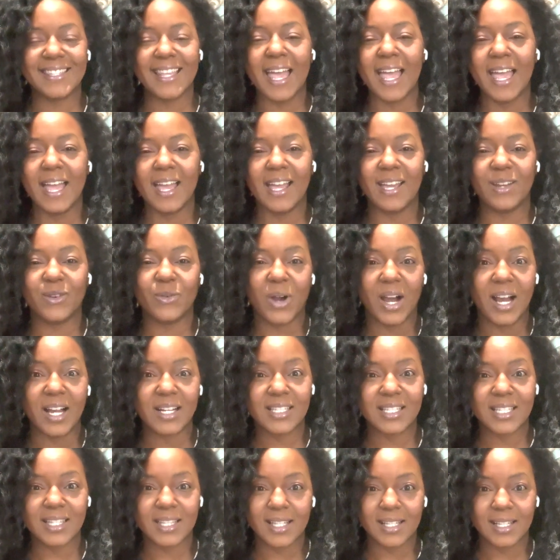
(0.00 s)
and
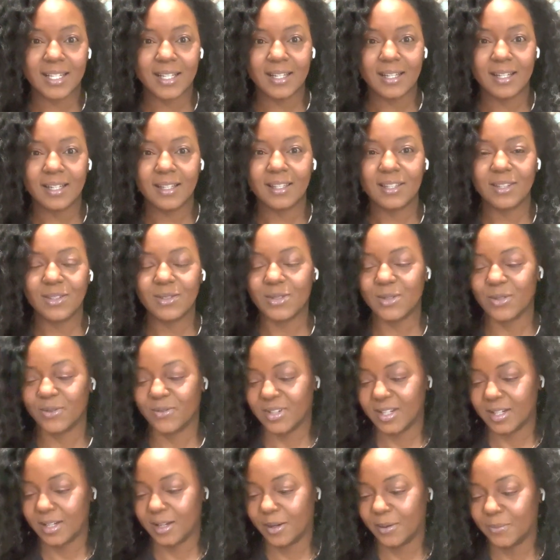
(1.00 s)
watch the YouTube
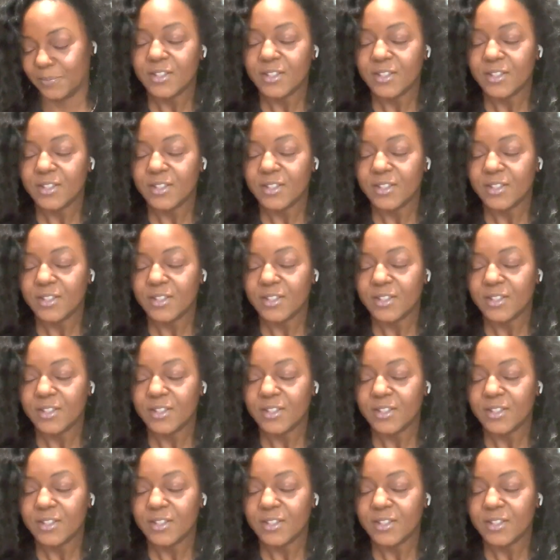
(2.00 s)
video.